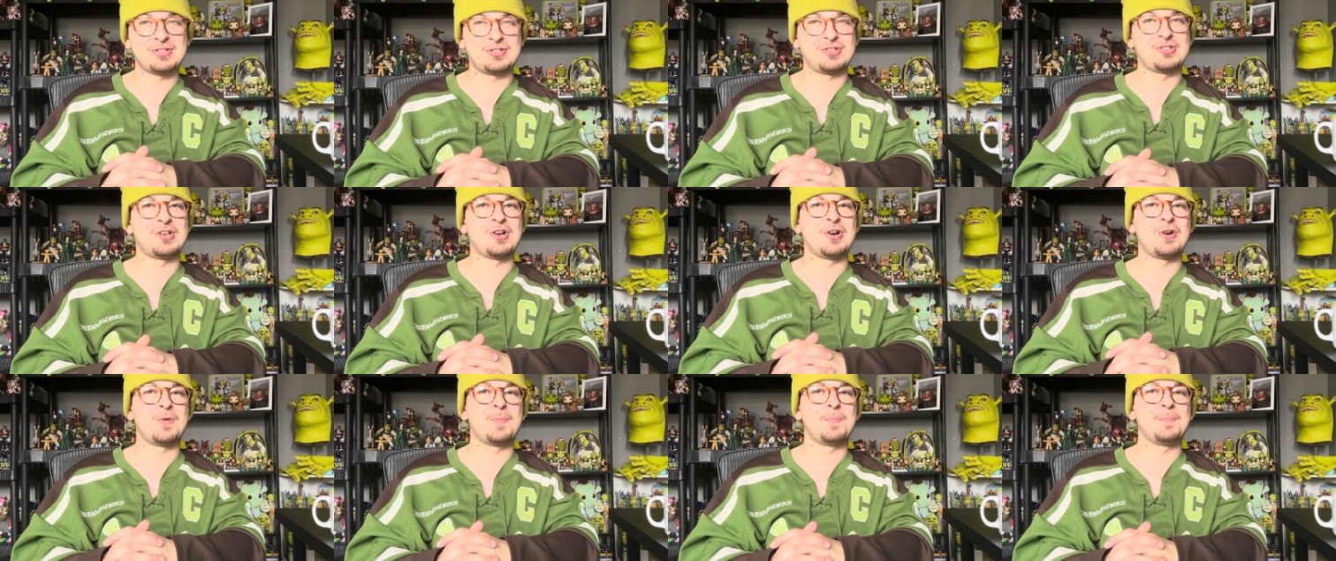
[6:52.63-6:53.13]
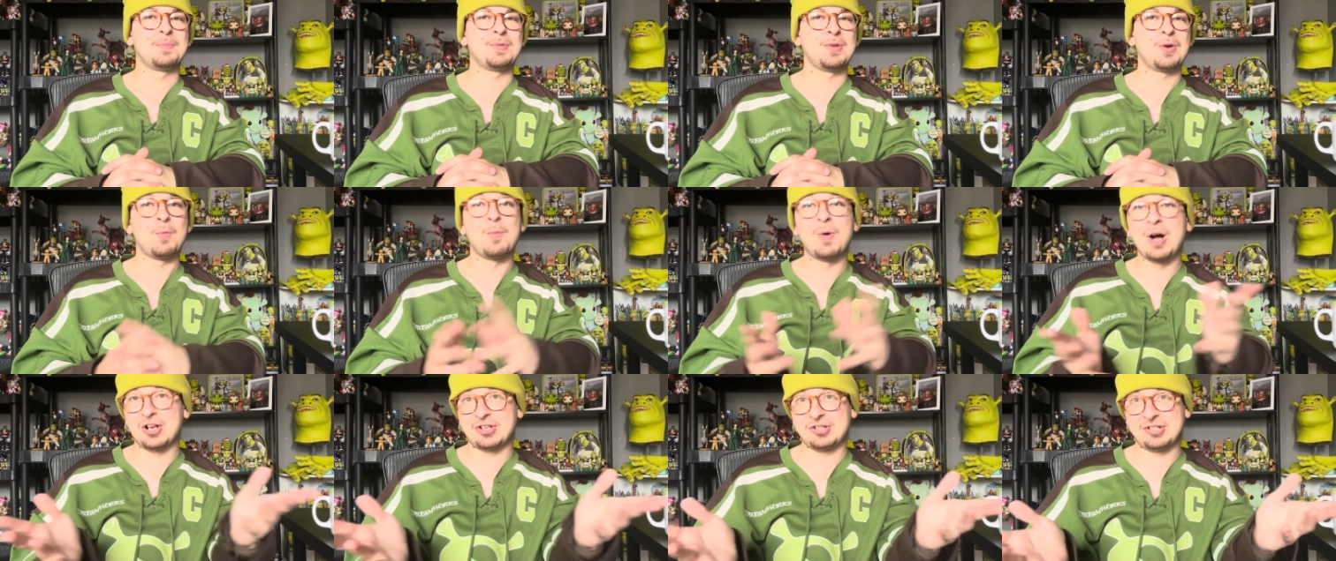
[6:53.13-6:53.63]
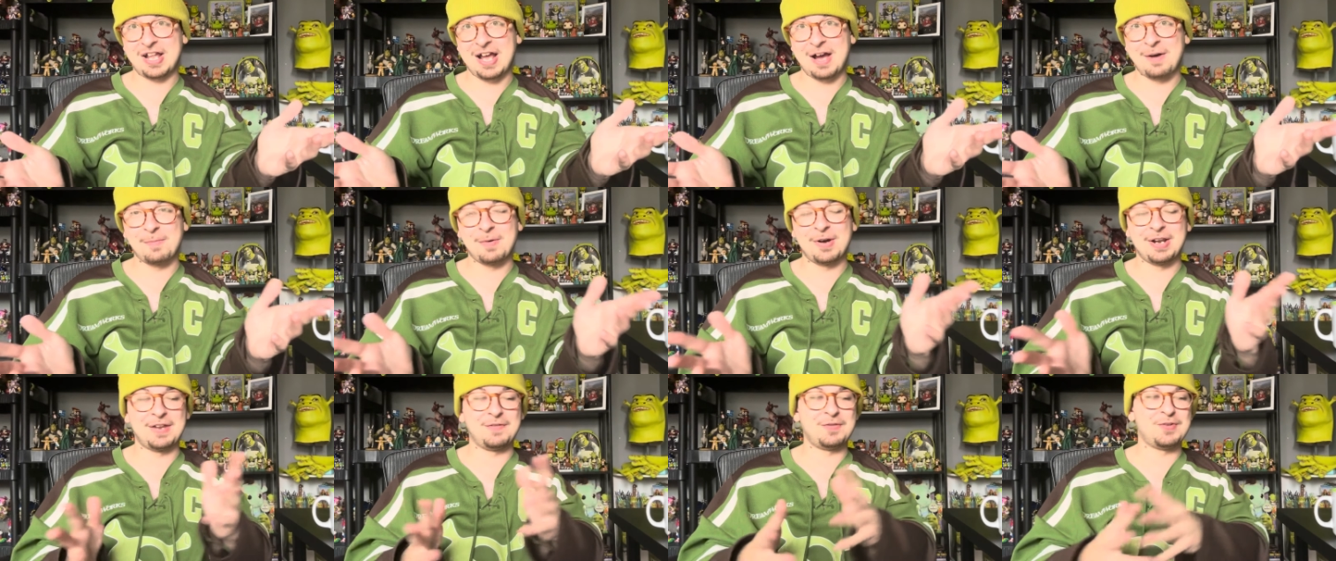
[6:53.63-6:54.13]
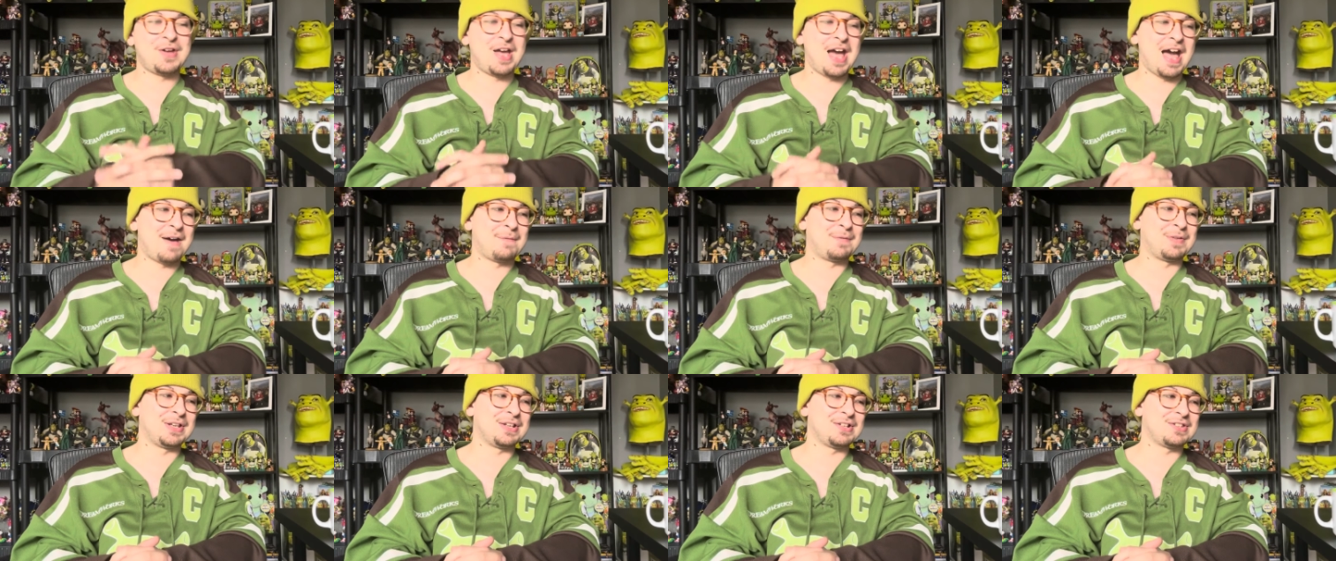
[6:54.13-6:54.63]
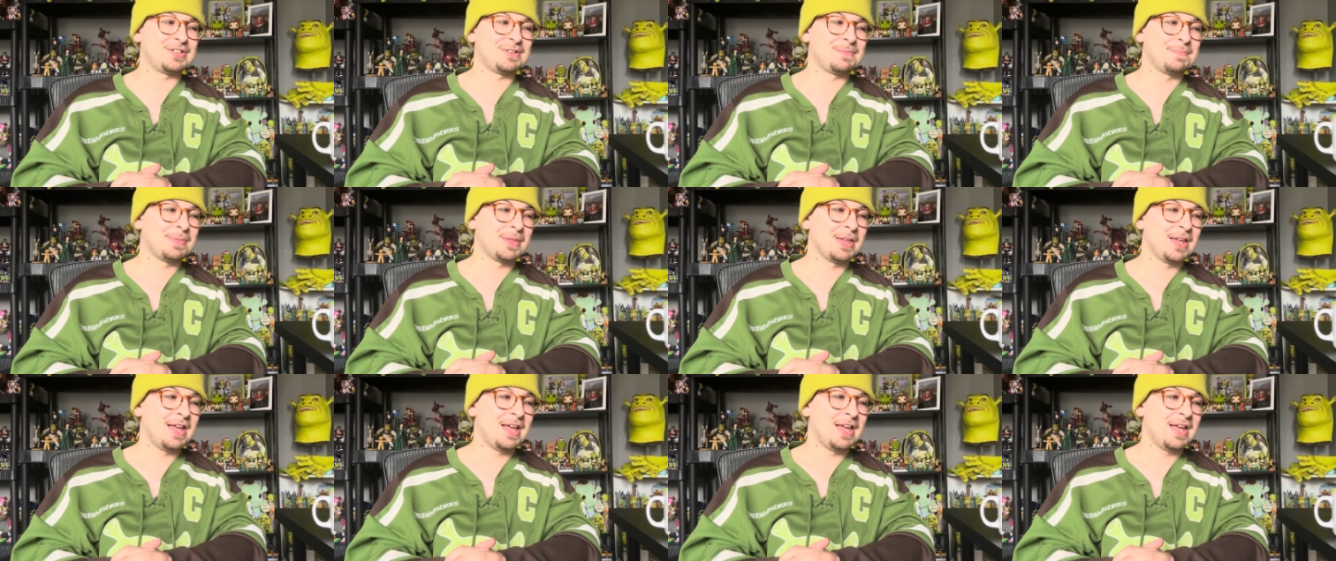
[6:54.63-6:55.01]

So watch that one if you haven't.